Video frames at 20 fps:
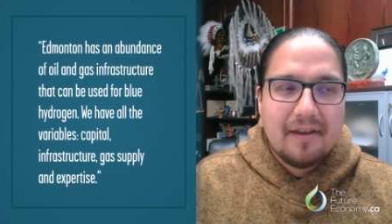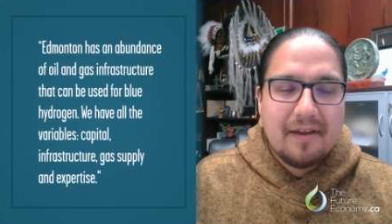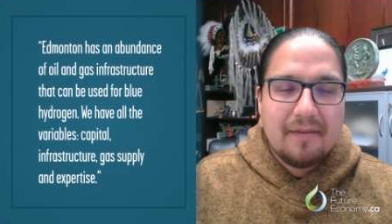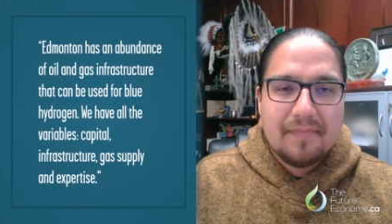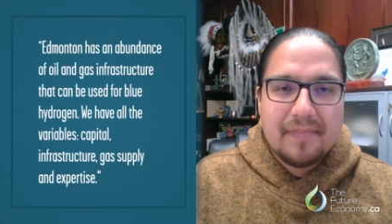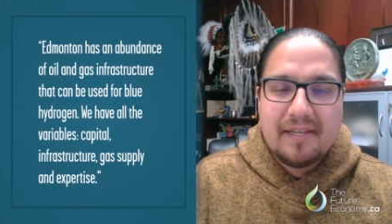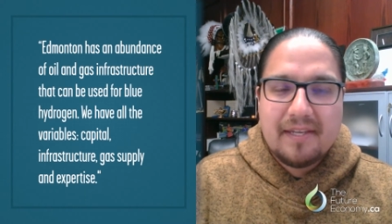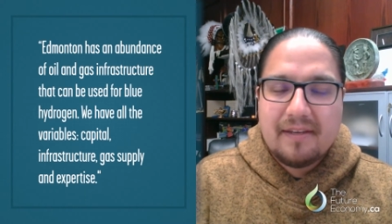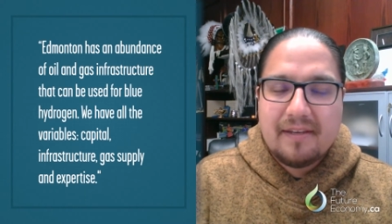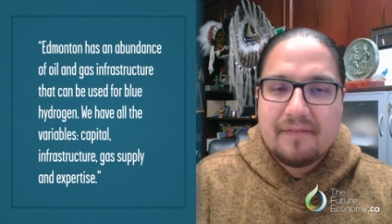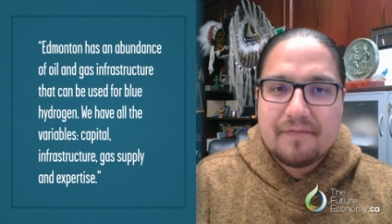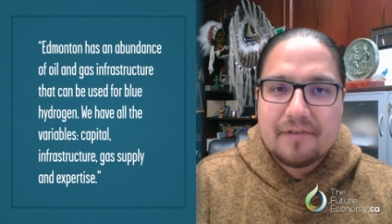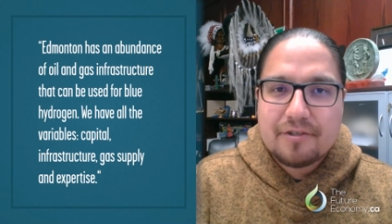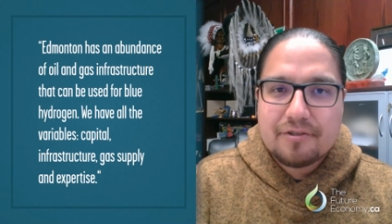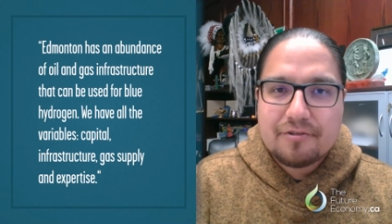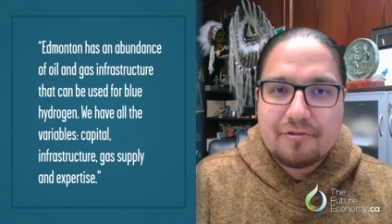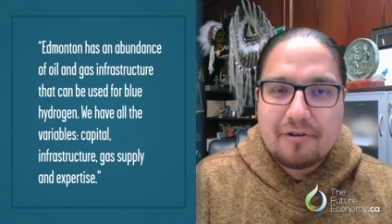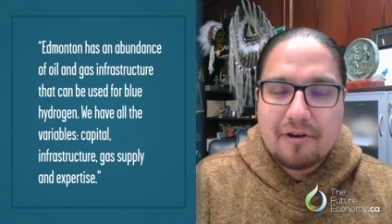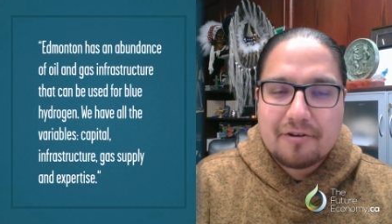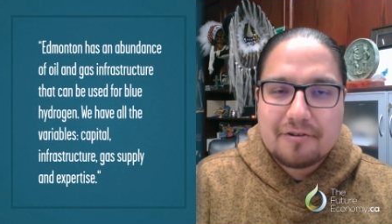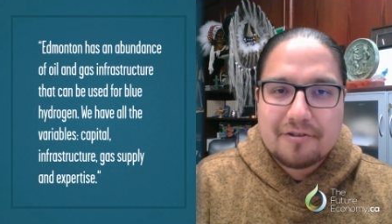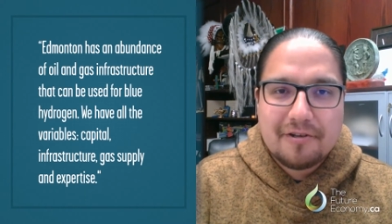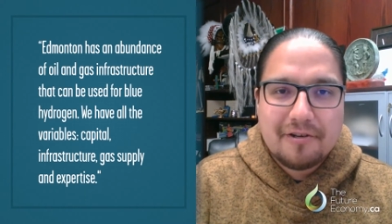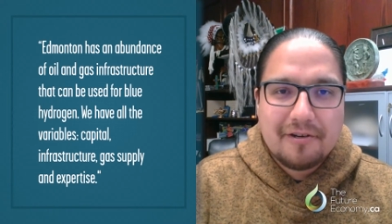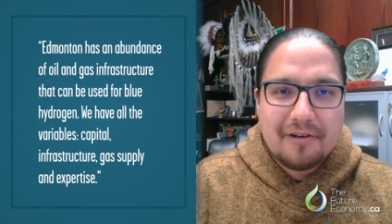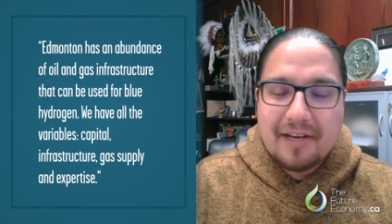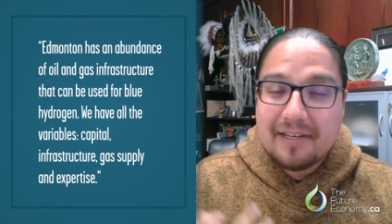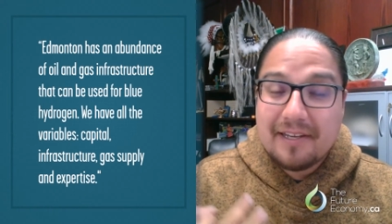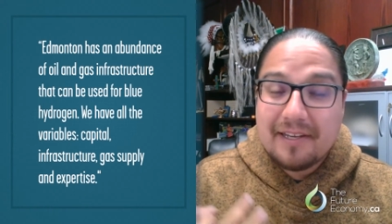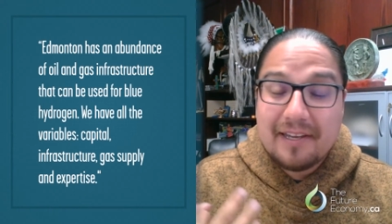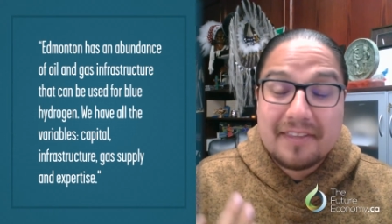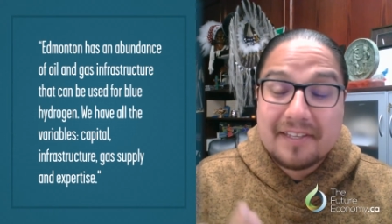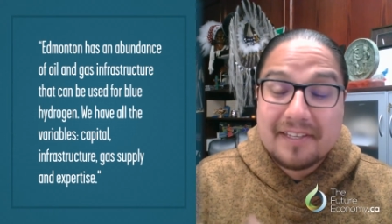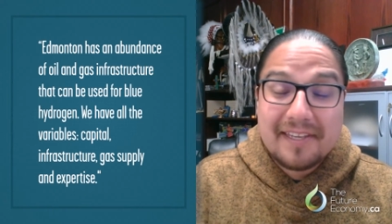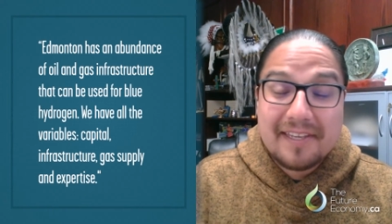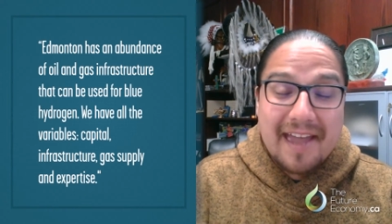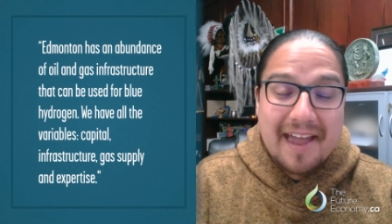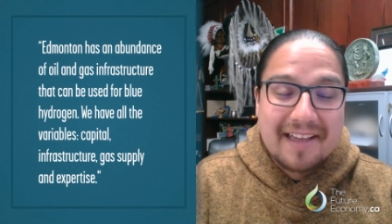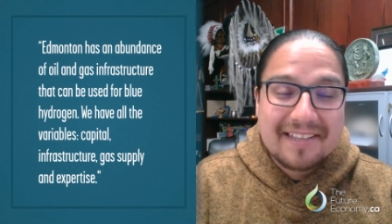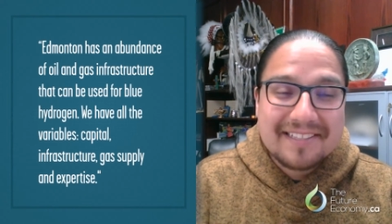um, the infrastructure. Again, the
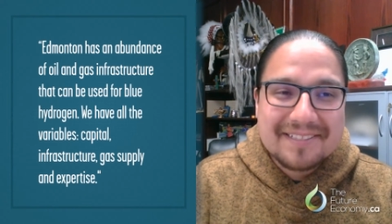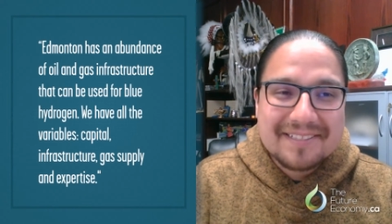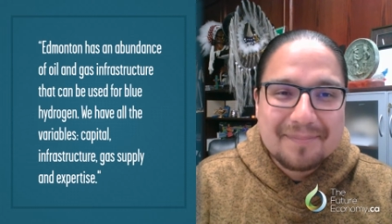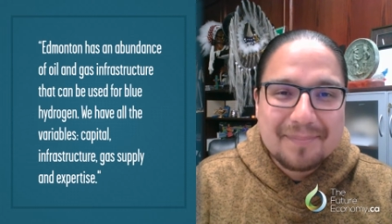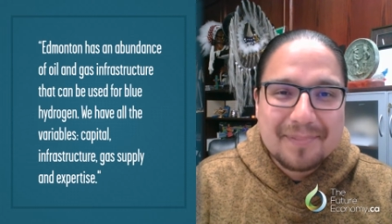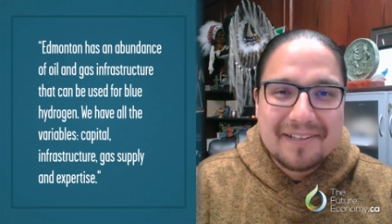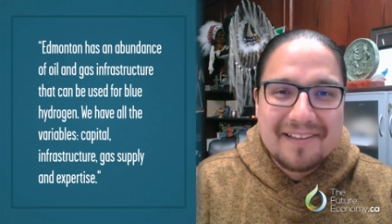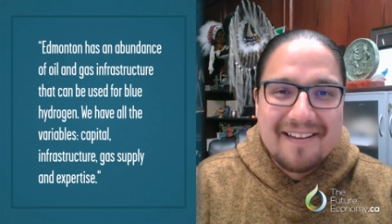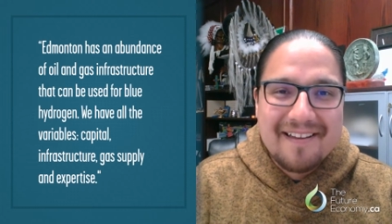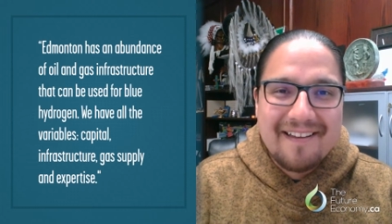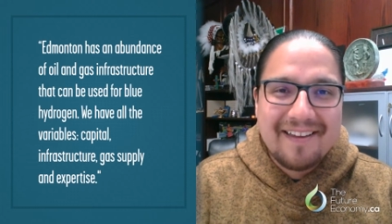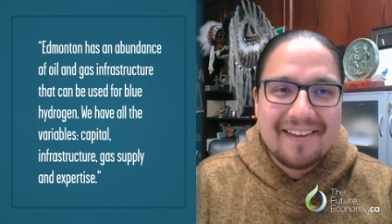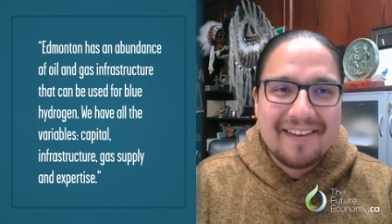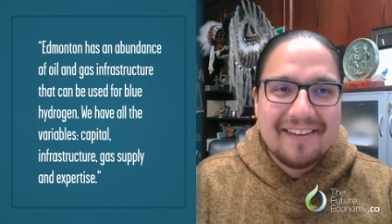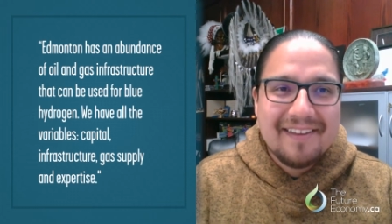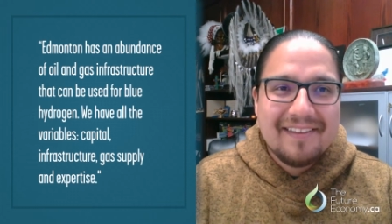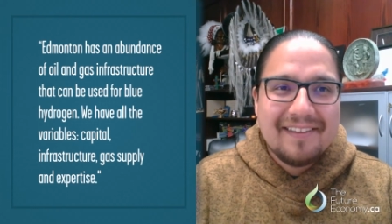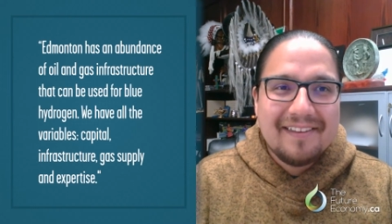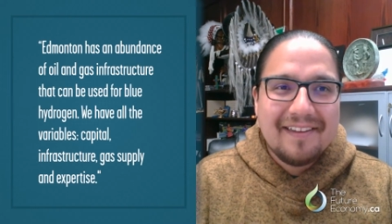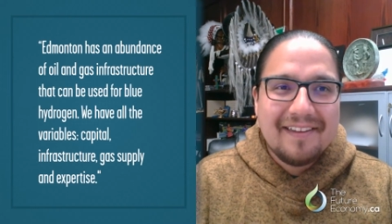gas supply.